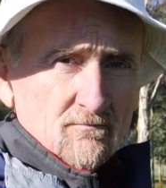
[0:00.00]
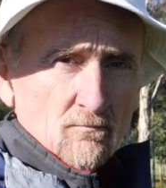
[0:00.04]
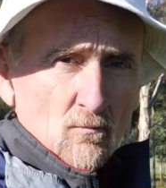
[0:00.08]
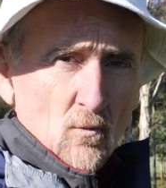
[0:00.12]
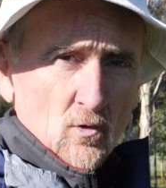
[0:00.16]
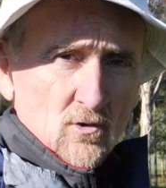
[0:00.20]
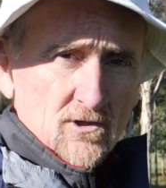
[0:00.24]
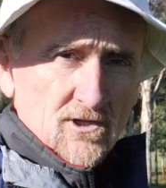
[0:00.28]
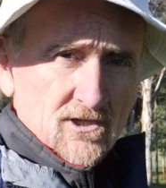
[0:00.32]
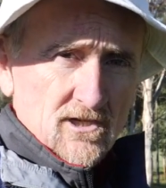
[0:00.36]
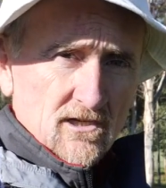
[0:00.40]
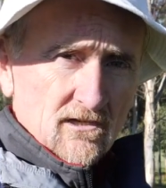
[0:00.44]

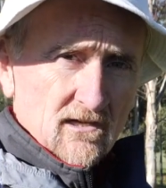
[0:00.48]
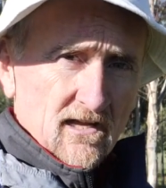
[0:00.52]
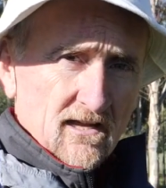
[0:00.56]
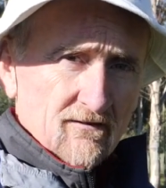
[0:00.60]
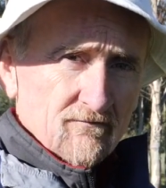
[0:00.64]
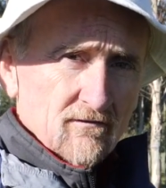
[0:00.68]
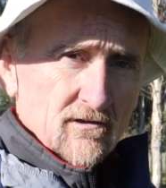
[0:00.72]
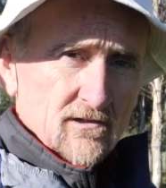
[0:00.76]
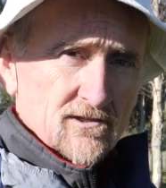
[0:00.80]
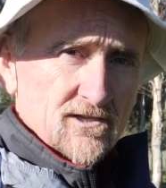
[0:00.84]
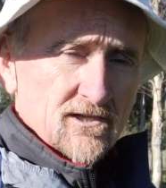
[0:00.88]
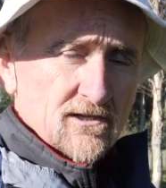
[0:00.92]
moisture
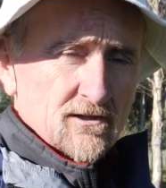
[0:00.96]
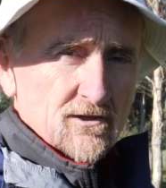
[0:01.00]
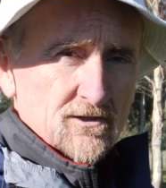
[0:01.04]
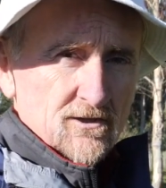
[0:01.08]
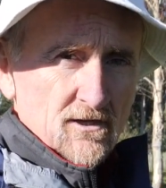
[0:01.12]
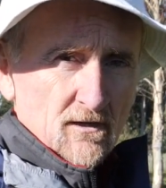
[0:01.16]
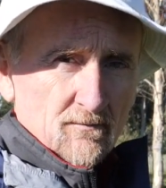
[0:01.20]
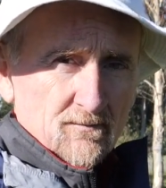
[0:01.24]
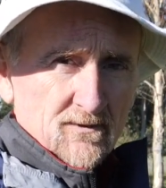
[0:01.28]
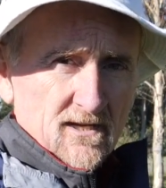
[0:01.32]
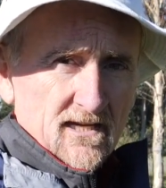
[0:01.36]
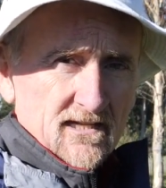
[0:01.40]
levels in the
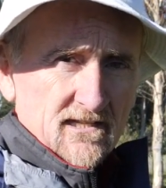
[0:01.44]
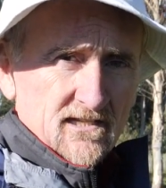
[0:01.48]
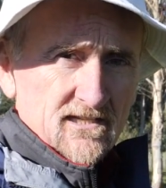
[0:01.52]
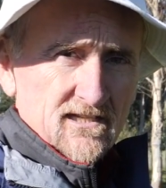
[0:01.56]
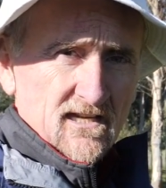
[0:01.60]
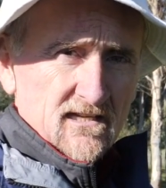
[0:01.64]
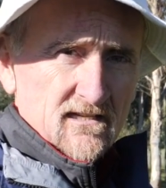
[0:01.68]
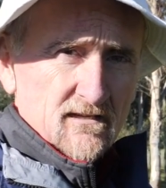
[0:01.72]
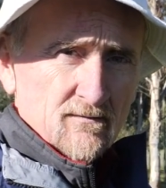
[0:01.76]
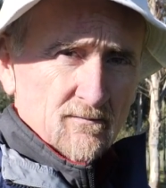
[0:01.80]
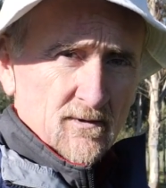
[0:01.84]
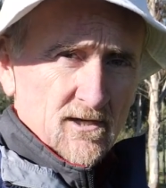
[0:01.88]
top 10
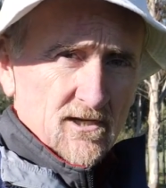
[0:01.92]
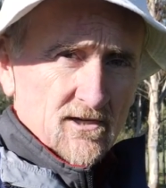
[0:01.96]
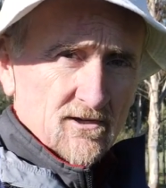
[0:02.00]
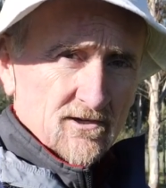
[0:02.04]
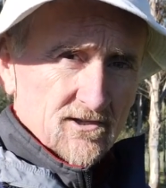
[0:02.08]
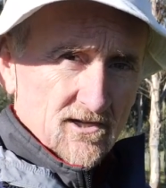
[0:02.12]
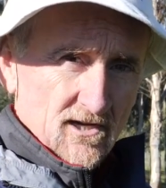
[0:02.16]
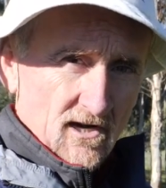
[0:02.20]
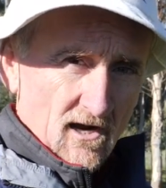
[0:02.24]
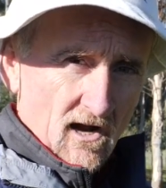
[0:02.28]
centimetres